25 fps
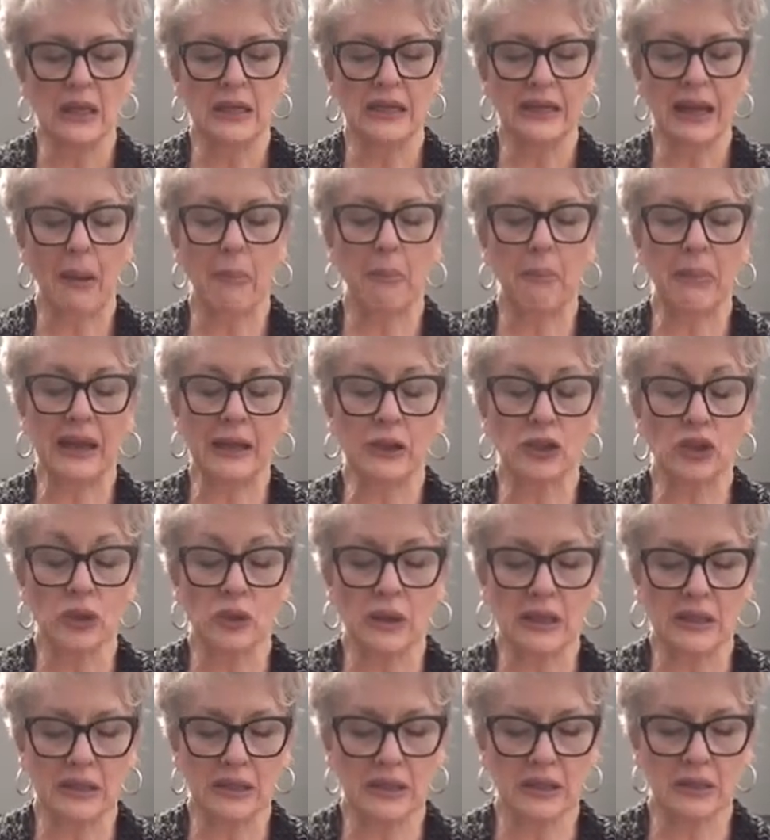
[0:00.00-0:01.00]
Now
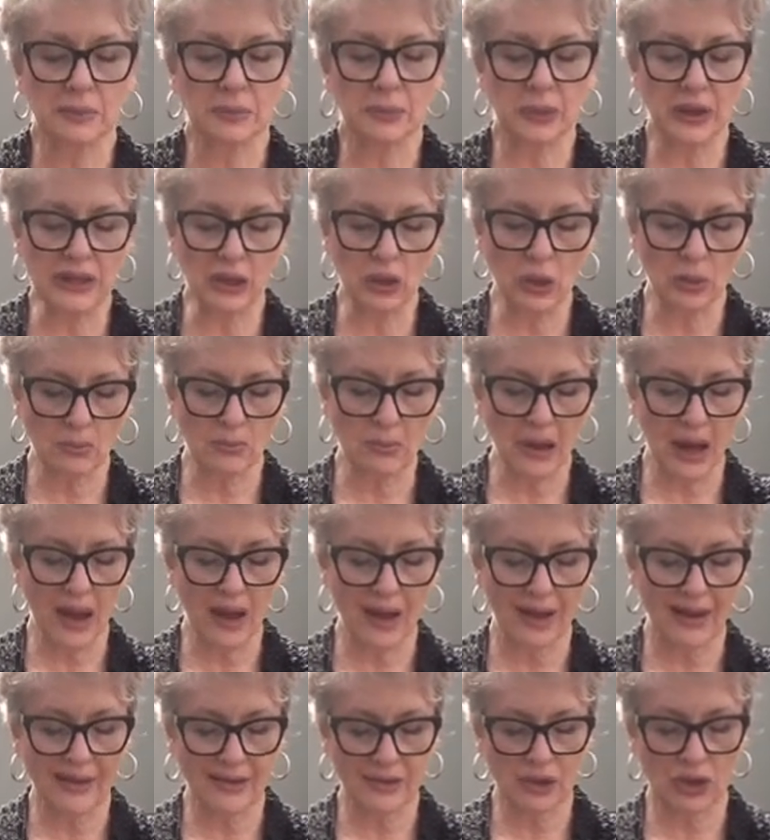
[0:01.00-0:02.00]
picture it, bring your
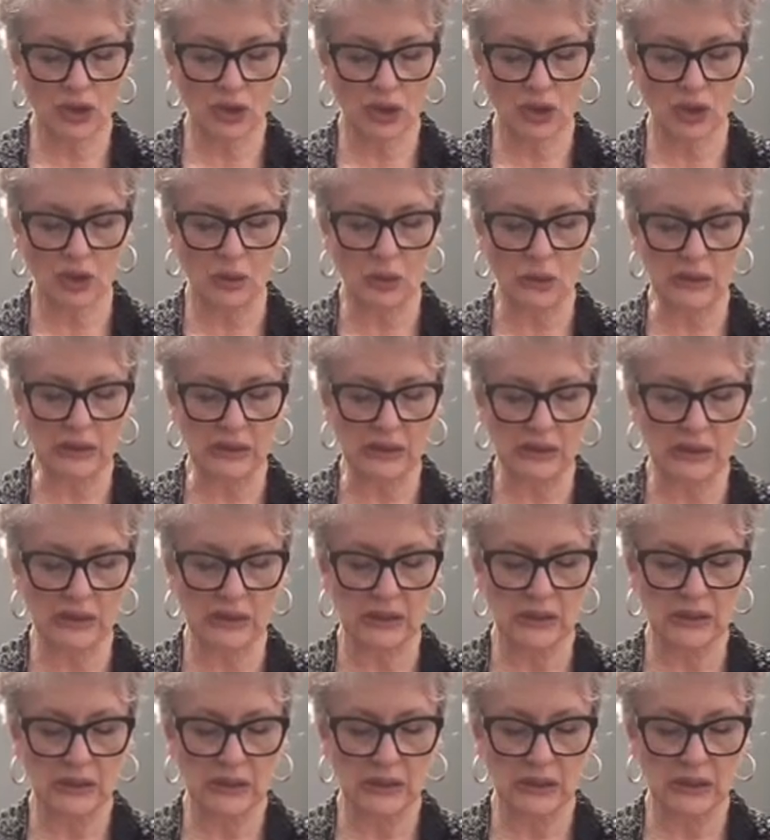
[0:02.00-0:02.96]
mind to it.